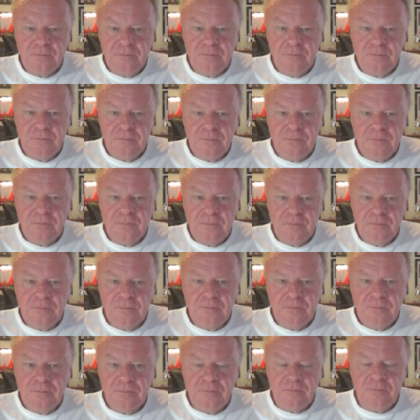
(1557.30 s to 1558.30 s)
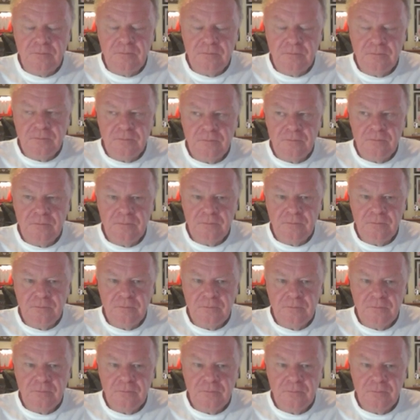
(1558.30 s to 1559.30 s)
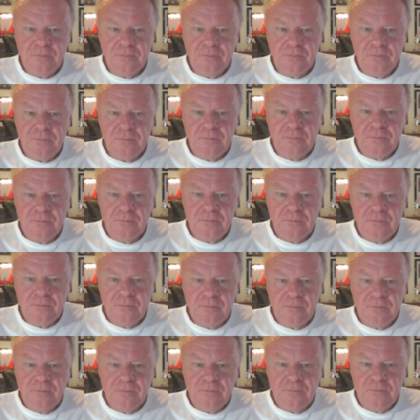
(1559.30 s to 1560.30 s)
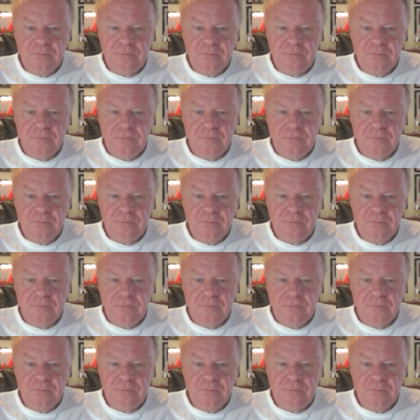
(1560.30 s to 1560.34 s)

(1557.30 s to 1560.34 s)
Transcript: The person shown says nothing.